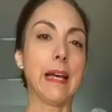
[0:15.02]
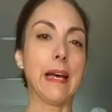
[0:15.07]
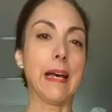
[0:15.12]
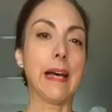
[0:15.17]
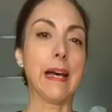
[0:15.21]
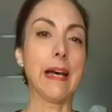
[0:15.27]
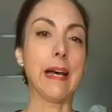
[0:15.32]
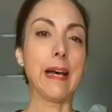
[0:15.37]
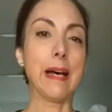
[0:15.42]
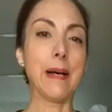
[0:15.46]

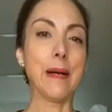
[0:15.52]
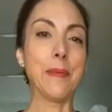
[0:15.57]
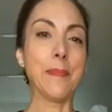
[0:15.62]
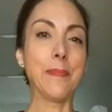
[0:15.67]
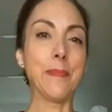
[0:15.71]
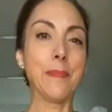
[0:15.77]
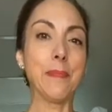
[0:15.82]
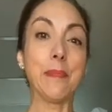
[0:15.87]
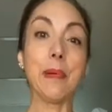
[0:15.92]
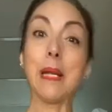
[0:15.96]

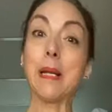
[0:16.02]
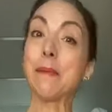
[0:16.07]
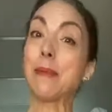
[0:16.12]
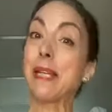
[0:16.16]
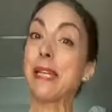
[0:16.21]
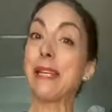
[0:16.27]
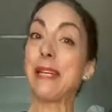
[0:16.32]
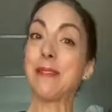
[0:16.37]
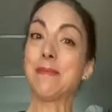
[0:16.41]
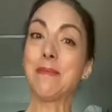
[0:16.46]
but I'm
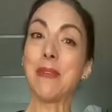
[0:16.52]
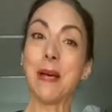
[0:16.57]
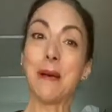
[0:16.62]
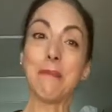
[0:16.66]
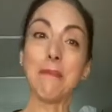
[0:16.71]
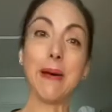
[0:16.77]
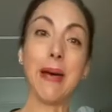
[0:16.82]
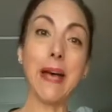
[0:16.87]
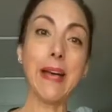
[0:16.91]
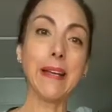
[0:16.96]
here, I'm
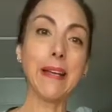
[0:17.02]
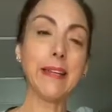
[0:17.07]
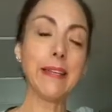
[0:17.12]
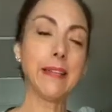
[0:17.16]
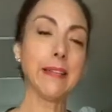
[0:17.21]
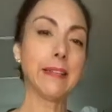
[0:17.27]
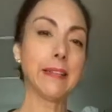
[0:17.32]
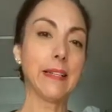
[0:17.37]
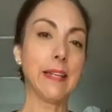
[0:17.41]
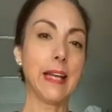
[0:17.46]
back,
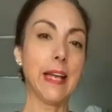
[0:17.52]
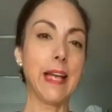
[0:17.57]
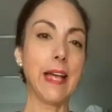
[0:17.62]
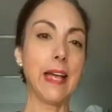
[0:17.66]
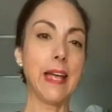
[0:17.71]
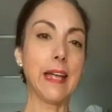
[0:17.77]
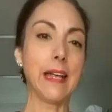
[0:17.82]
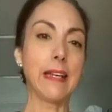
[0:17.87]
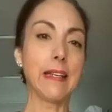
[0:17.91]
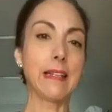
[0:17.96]

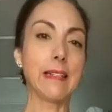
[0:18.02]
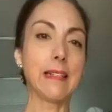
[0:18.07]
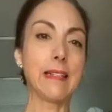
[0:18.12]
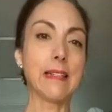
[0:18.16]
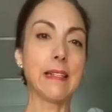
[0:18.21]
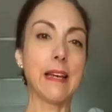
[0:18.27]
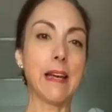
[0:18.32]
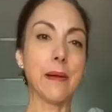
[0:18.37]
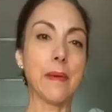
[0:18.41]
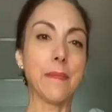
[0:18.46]
and
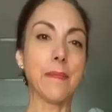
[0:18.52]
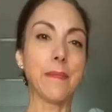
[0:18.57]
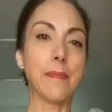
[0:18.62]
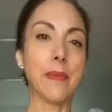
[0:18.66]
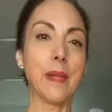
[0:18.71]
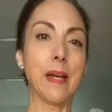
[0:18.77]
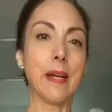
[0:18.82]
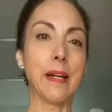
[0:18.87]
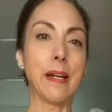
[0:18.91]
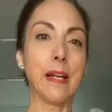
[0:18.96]

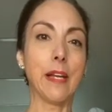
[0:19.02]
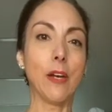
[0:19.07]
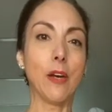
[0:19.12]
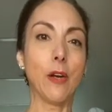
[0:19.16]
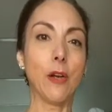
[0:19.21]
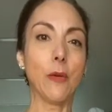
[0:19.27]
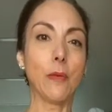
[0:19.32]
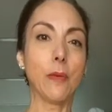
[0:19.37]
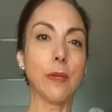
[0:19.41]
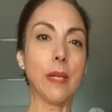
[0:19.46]
I
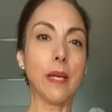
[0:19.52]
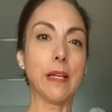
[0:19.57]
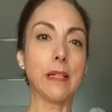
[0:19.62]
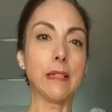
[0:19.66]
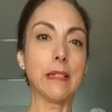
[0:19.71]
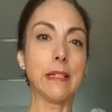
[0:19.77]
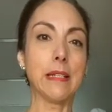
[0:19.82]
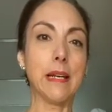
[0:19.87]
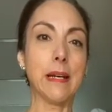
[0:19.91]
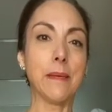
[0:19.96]
hope
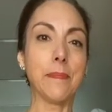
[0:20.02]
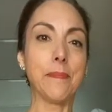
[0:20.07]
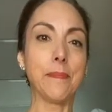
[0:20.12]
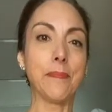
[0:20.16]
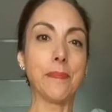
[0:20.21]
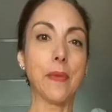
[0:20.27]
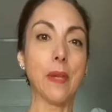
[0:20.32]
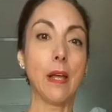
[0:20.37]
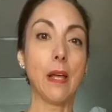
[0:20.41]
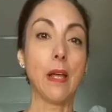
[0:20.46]
that
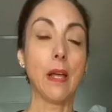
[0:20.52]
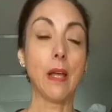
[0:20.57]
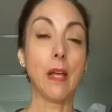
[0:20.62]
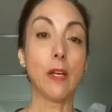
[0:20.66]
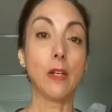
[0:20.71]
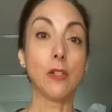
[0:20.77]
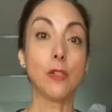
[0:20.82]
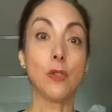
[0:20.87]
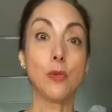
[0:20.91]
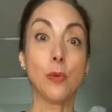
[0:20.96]

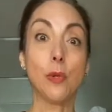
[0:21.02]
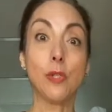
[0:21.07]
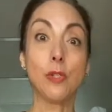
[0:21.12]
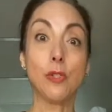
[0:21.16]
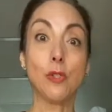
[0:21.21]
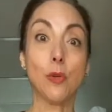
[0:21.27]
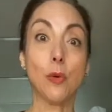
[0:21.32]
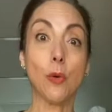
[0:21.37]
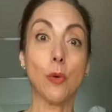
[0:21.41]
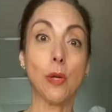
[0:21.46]
you
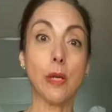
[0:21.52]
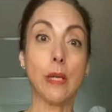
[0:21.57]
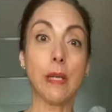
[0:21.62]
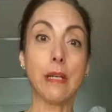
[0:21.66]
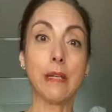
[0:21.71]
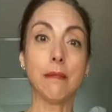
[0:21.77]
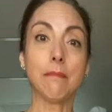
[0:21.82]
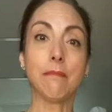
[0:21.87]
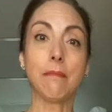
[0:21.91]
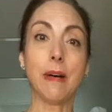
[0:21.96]

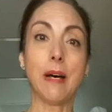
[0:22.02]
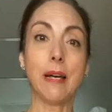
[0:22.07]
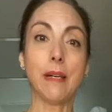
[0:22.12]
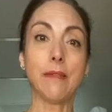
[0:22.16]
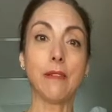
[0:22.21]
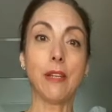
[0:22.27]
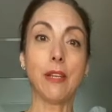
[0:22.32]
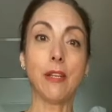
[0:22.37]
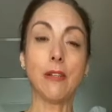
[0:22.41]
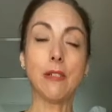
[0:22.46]
enjoy my
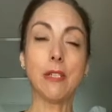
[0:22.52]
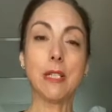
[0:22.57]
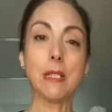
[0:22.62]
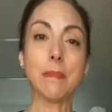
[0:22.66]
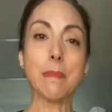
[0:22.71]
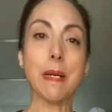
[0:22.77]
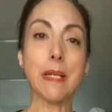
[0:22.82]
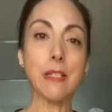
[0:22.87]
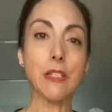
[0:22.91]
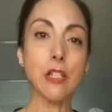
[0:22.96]
videos as
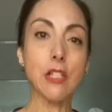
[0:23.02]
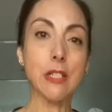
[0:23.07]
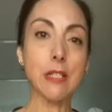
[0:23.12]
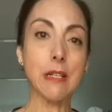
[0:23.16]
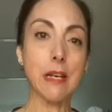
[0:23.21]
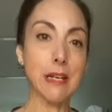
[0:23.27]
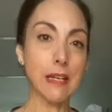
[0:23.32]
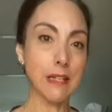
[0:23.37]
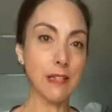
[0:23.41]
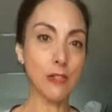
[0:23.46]
much as
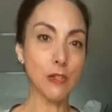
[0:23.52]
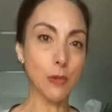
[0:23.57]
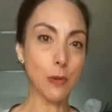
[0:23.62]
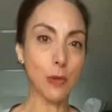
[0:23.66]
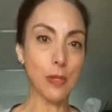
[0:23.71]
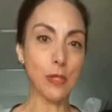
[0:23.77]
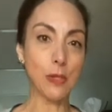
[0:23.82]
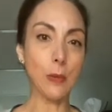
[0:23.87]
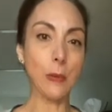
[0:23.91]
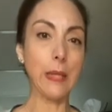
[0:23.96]
I enjoy
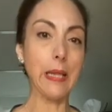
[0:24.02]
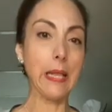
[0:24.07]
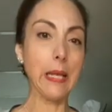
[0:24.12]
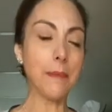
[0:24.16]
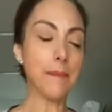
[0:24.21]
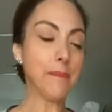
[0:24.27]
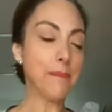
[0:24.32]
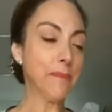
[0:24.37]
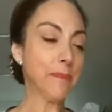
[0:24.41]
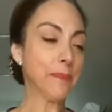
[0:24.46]
doing them.
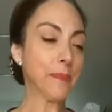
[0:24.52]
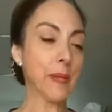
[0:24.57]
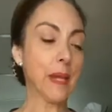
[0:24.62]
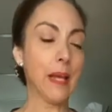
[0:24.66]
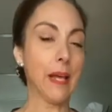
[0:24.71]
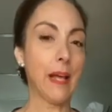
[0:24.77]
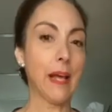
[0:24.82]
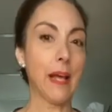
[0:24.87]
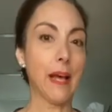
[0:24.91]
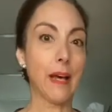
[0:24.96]

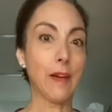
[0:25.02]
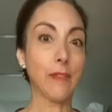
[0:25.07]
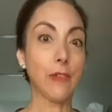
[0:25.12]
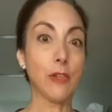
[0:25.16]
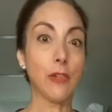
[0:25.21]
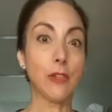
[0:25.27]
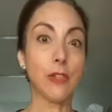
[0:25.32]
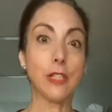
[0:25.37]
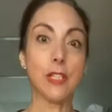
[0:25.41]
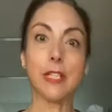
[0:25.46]
I've
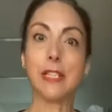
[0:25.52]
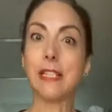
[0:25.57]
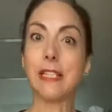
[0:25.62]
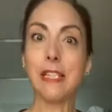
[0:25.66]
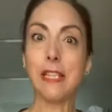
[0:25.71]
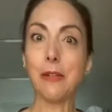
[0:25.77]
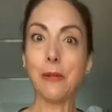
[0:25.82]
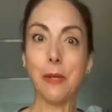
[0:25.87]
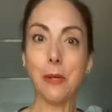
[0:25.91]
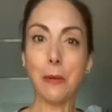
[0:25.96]
got
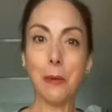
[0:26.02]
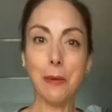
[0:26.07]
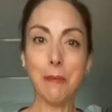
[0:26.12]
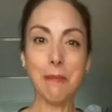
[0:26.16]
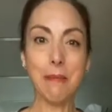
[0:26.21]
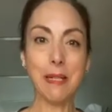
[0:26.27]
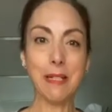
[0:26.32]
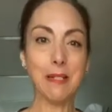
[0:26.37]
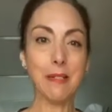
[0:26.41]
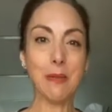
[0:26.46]
new
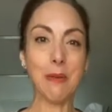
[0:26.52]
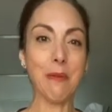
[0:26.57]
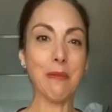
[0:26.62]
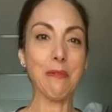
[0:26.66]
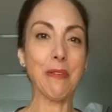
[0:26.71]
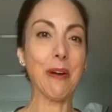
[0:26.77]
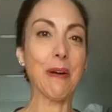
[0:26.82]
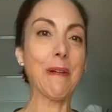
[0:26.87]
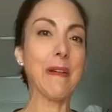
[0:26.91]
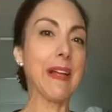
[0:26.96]
equipment, so I'm
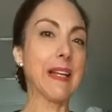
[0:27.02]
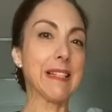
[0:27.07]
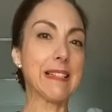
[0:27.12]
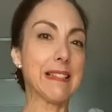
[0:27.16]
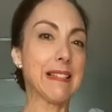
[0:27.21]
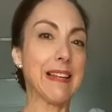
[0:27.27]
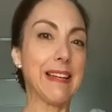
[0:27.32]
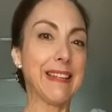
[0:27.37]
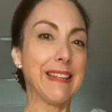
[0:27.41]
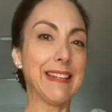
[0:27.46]
very
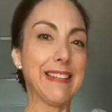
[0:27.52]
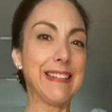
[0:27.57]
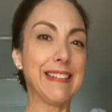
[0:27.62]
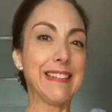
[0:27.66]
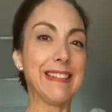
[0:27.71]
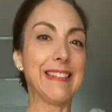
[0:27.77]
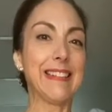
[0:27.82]
excited.